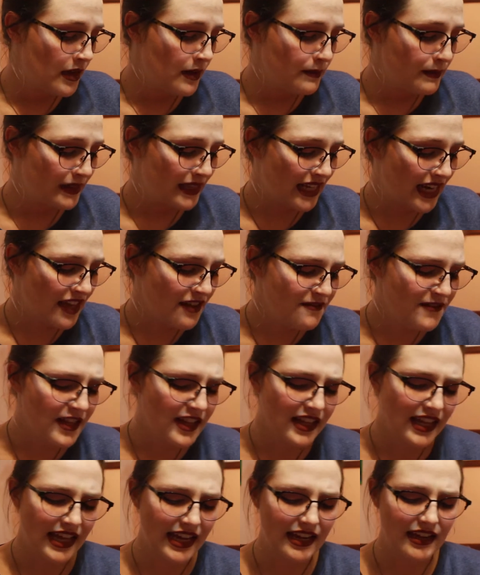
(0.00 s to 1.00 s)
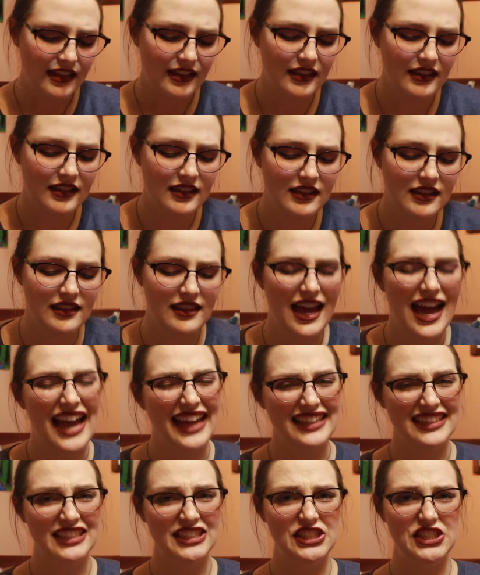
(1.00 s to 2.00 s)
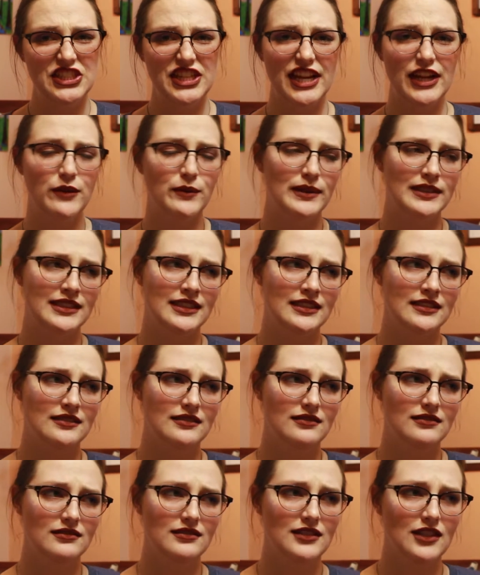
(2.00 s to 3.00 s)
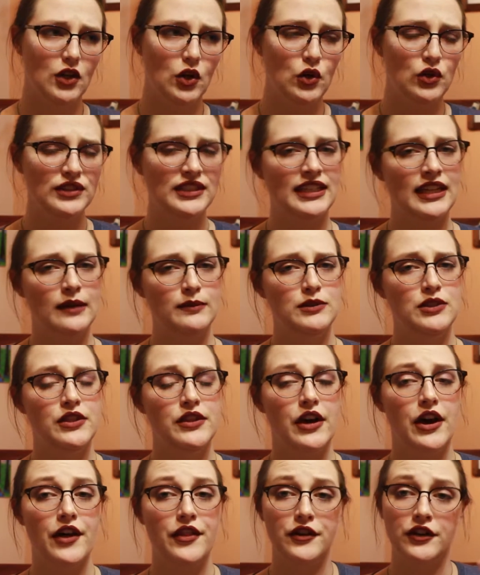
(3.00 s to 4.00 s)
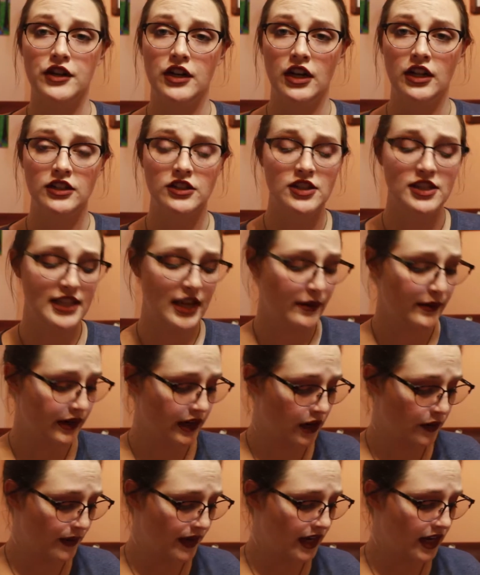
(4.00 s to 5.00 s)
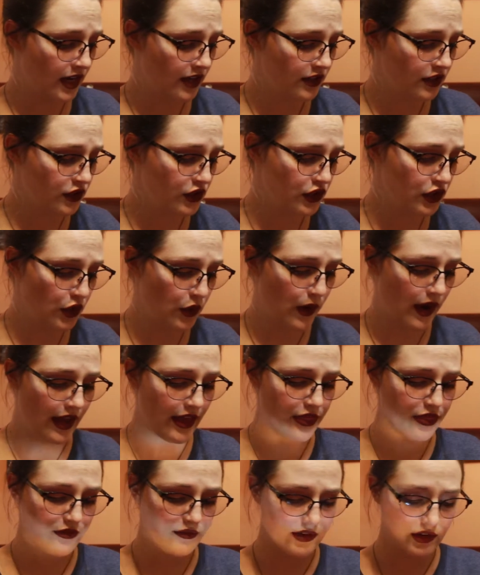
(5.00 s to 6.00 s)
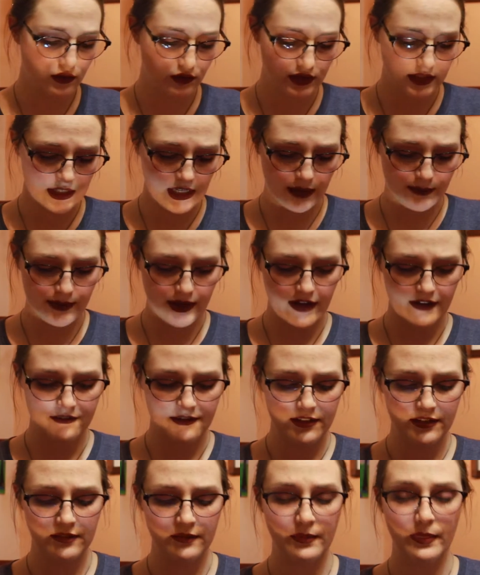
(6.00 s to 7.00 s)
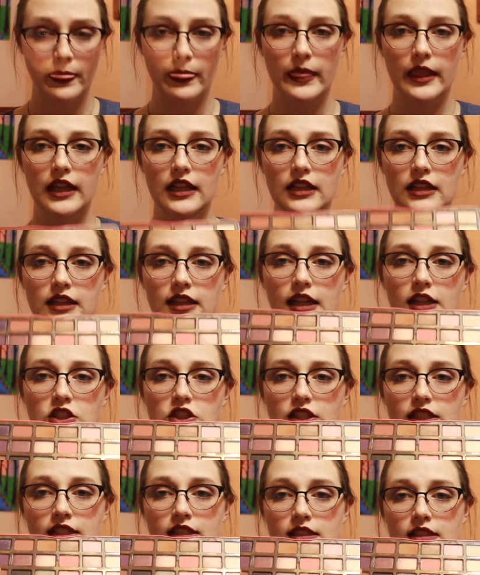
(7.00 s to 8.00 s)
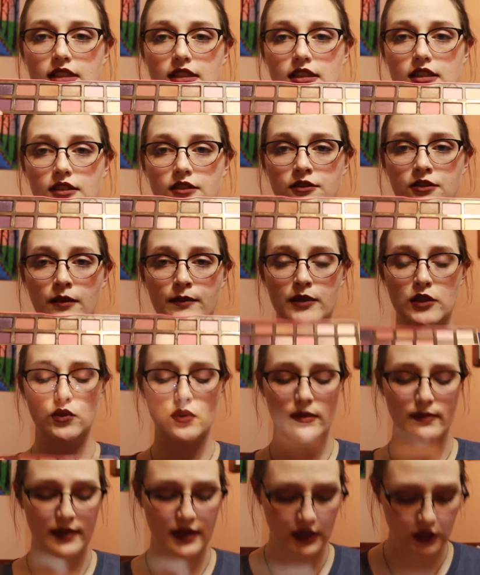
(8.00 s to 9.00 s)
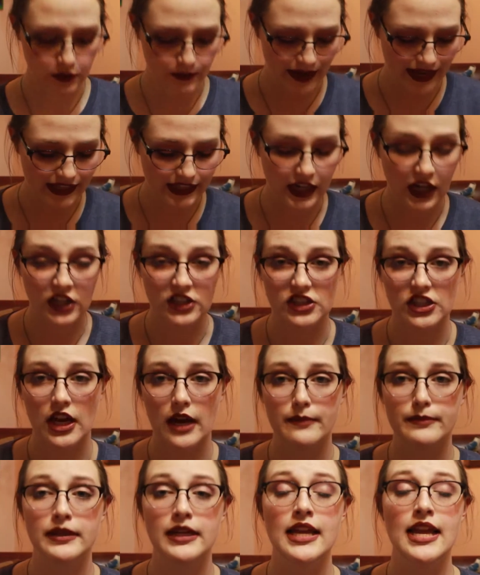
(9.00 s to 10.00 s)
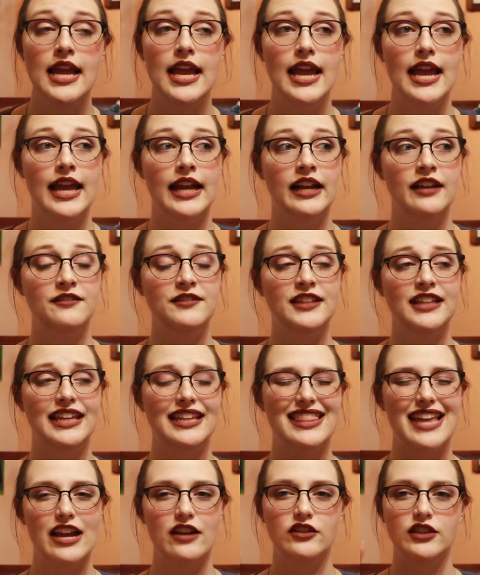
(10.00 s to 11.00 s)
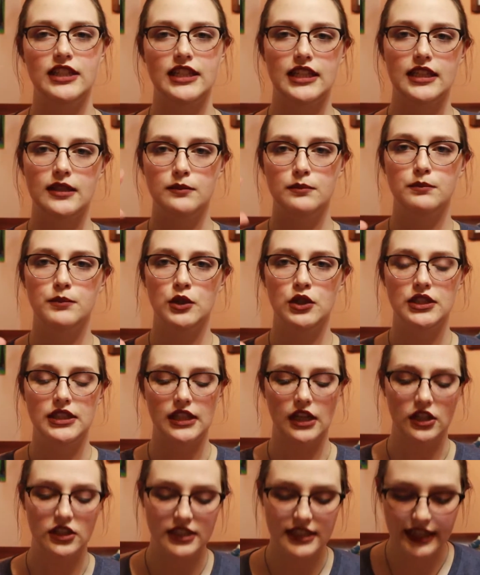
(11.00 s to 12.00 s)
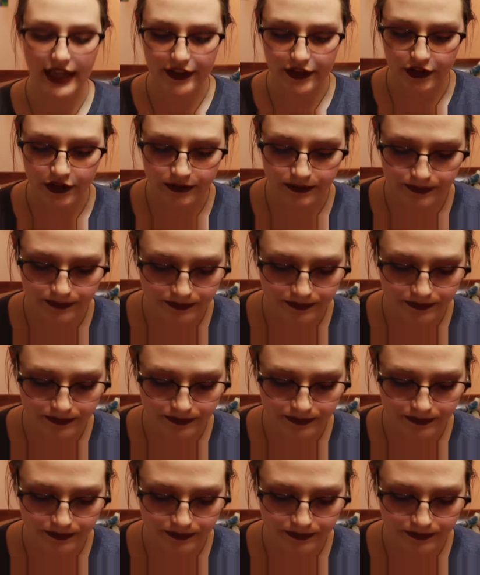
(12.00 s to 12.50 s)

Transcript: But then I felt like the eyelid shade wasn't holding up to the other colors that were going on, so I threw some of Luscious from the Sweet Peach palette on top, and I feel like that really pulled it all together.